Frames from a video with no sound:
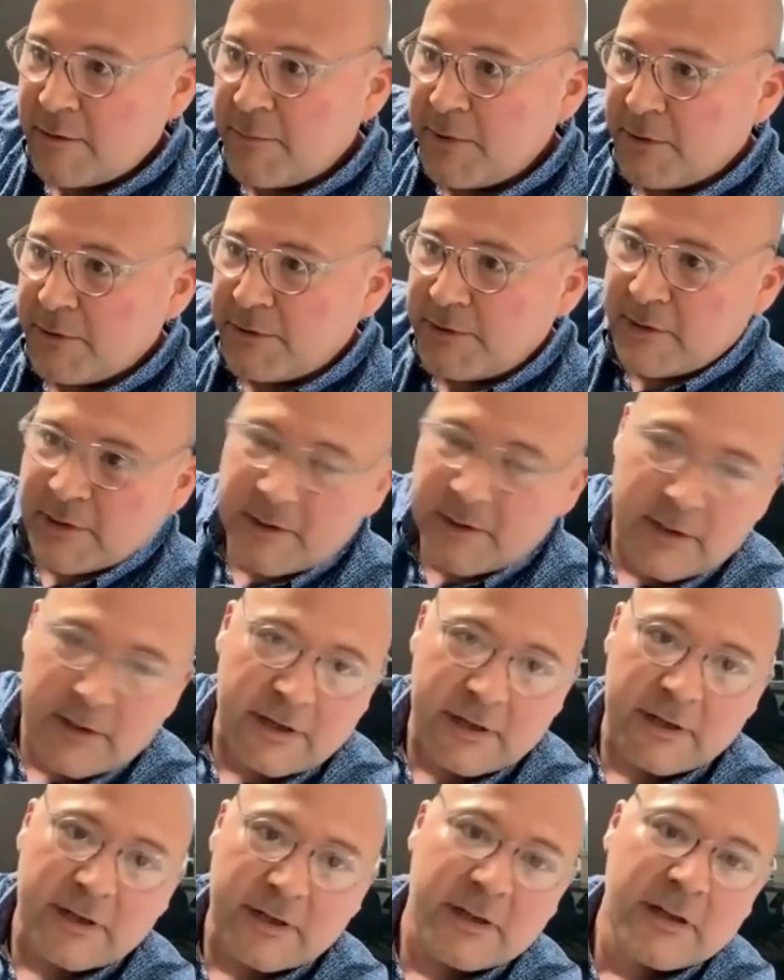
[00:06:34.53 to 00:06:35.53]
build a
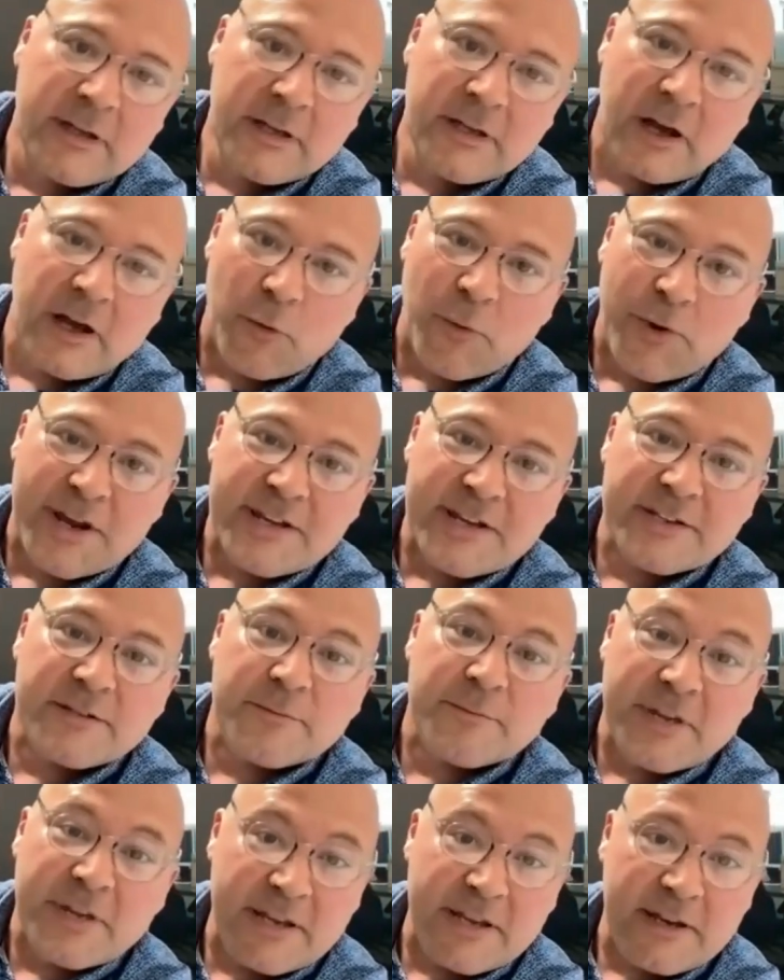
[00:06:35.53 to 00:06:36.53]

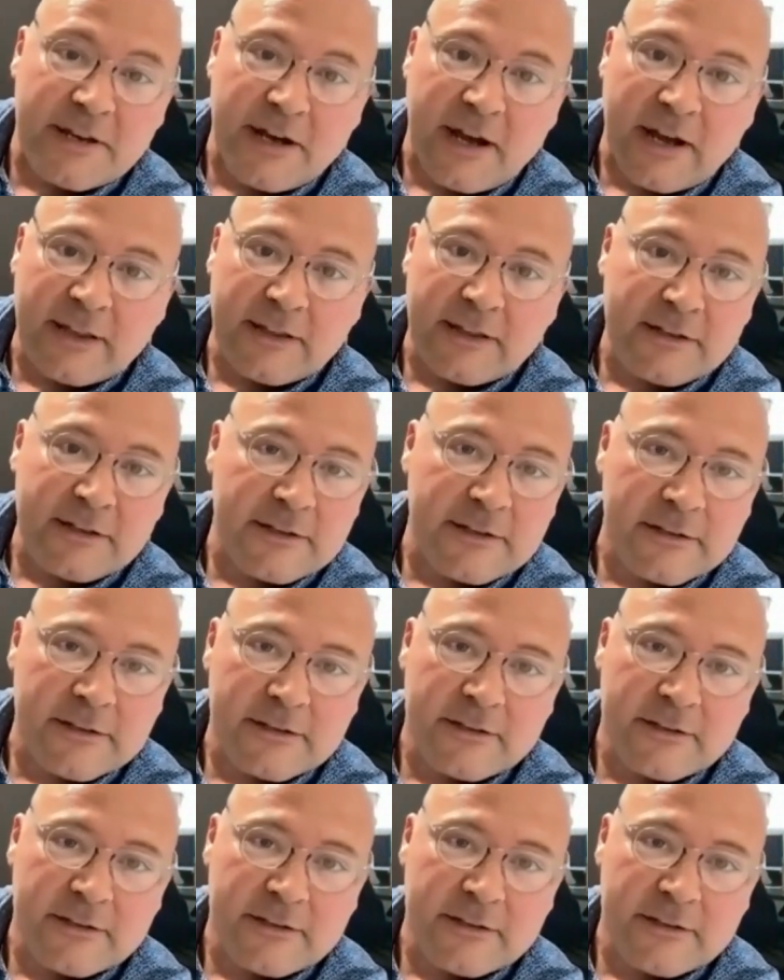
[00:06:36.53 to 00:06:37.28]
raised median island.